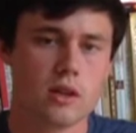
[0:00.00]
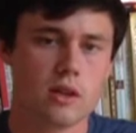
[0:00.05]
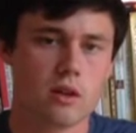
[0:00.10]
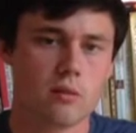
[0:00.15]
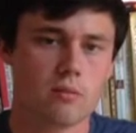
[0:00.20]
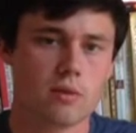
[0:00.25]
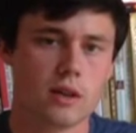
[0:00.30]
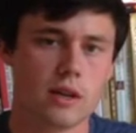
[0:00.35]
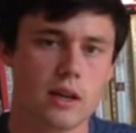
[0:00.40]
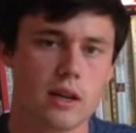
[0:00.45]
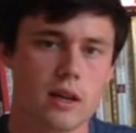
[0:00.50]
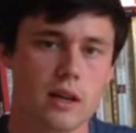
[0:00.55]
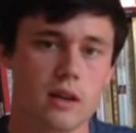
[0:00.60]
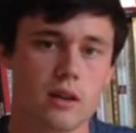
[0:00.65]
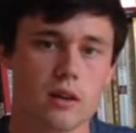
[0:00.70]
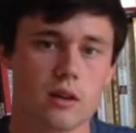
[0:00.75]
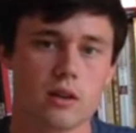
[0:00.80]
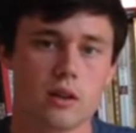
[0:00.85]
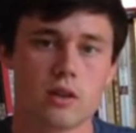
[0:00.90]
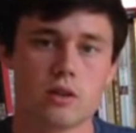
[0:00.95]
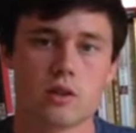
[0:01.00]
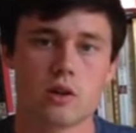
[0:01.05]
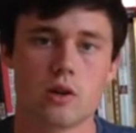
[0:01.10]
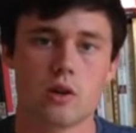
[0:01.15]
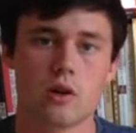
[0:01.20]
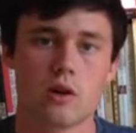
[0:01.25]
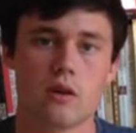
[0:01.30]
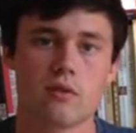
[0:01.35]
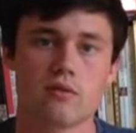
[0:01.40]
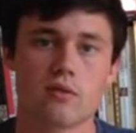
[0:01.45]
end up playing it on
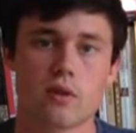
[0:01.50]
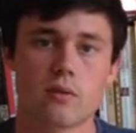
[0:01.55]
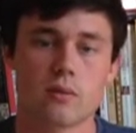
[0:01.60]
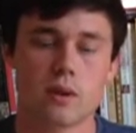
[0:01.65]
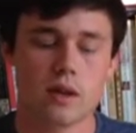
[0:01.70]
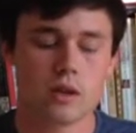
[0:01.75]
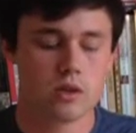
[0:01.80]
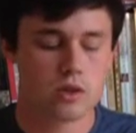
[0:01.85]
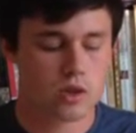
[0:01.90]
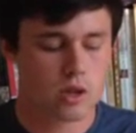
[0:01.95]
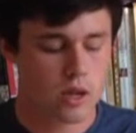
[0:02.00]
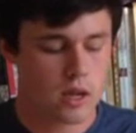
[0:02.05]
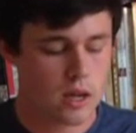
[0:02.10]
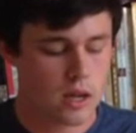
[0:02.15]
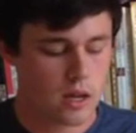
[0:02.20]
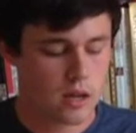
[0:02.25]
guitar at Front Range.